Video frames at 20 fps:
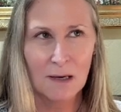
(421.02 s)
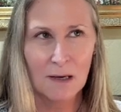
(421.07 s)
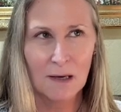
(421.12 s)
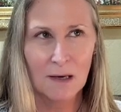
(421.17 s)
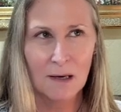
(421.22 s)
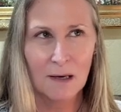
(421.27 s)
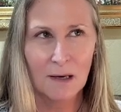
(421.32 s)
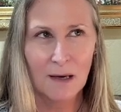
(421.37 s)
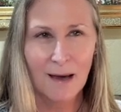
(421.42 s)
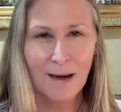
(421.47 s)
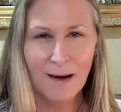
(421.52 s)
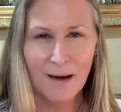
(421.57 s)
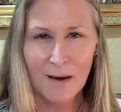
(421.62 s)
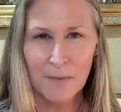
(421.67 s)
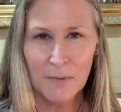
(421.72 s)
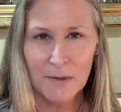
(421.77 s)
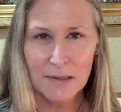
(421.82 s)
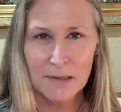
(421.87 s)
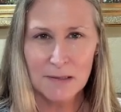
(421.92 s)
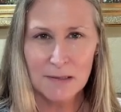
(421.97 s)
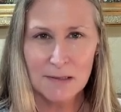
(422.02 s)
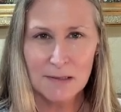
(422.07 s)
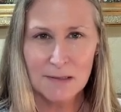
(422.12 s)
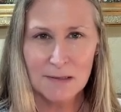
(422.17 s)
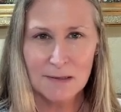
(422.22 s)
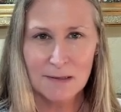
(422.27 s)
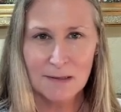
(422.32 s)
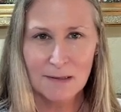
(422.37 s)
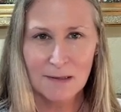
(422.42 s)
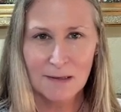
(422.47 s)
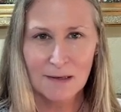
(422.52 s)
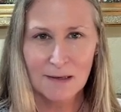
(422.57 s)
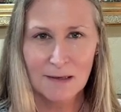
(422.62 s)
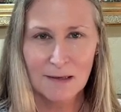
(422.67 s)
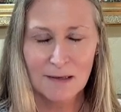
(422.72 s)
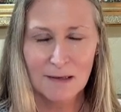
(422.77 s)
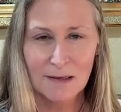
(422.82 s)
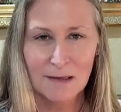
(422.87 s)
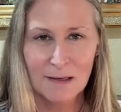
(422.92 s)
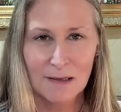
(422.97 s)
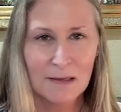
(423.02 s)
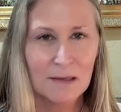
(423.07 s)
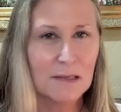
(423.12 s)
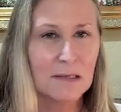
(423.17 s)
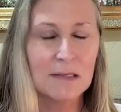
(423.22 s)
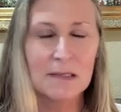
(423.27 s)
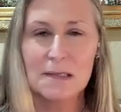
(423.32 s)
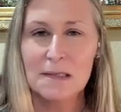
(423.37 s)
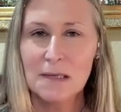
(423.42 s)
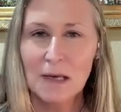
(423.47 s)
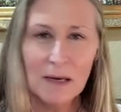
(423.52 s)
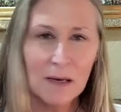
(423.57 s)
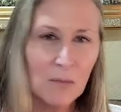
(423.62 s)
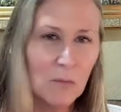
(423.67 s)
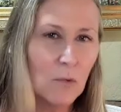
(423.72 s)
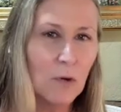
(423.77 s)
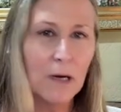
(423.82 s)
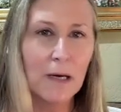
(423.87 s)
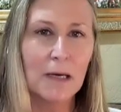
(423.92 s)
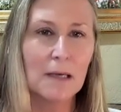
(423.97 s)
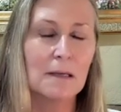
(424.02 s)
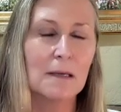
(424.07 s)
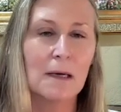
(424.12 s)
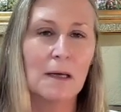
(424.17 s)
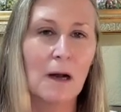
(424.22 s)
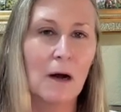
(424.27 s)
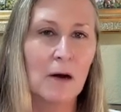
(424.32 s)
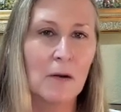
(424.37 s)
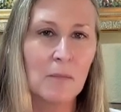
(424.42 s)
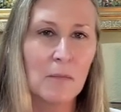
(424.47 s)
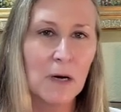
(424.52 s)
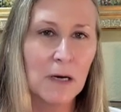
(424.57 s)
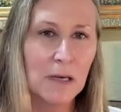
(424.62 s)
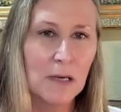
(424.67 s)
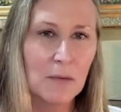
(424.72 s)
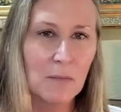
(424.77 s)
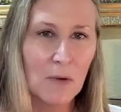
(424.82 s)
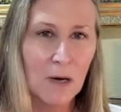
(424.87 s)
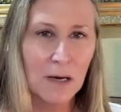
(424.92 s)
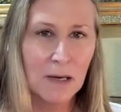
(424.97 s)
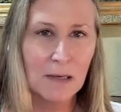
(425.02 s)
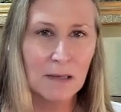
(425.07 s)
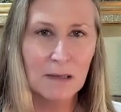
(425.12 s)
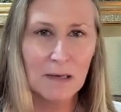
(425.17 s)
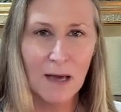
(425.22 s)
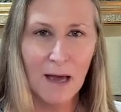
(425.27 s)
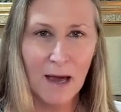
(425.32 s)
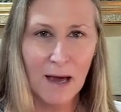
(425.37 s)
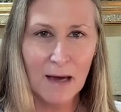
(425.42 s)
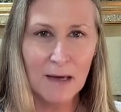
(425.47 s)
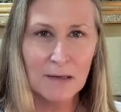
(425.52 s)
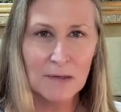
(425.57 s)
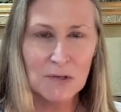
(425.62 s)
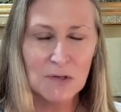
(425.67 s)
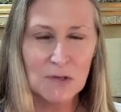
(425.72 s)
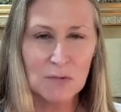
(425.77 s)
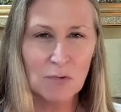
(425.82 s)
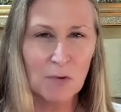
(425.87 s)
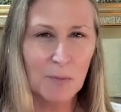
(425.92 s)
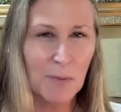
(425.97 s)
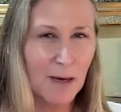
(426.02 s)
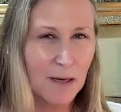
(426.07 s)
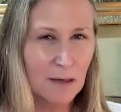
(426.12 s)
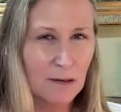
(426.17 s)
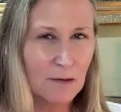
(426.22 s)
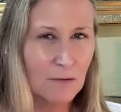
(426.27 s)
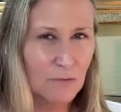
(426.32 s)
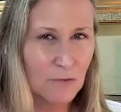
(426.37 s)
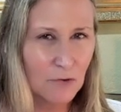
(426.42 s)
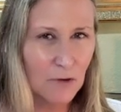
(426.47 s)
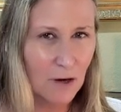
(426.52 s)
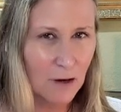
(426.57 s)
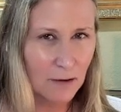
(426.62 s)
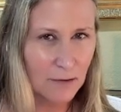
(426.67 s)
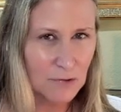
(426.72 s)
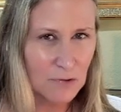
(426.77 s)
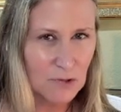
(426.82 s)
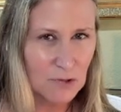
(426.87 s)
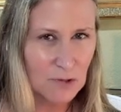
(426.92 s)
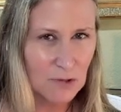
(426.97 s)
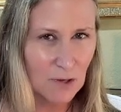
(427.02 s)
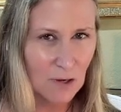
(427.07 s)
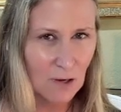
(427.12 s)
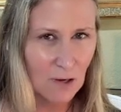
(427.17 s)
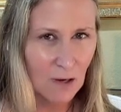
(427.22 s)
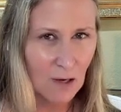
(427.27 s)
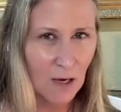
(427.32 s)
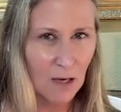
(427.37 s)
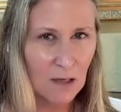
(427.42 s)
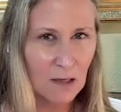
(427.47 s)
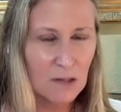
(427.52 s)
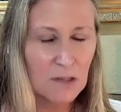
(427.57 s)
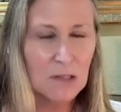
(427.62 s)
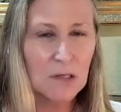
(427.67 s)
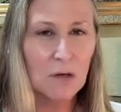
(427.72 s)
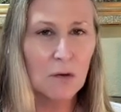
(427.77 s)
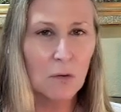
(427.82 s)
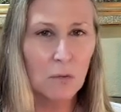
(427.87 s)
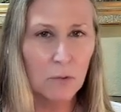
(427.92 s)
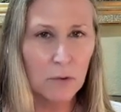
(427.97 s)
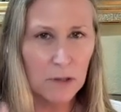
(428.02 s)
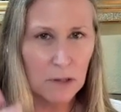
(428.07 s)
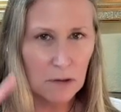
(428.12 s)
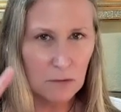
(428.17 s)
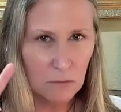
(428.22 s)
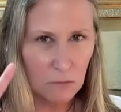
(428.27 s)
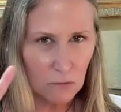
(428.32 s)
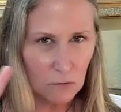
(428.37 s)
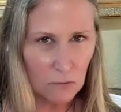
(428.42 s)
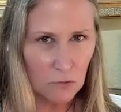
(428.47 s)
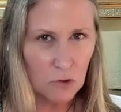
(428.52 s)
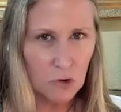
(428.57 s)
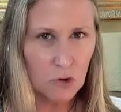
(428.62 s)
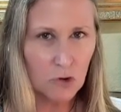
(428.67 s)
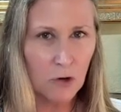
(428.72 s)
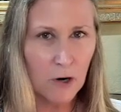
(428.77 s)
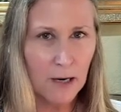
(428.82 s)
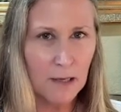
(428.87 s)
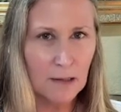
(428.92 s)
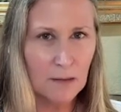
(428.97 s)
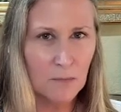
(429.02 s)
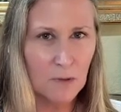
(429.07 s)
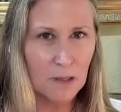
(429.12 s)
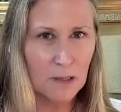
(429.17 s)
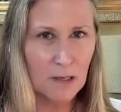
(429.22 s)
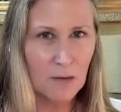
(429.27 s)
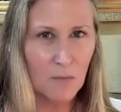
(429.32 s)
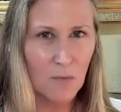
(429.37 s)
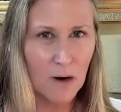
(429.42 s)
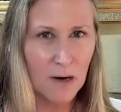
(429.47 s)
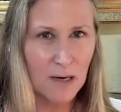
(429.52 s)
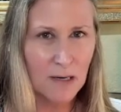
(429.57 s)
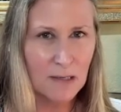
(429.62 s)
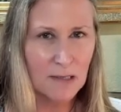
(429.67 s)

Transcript: habits in the same way that our monkey mind has repetitive thoughts. And until we train the monkey mind,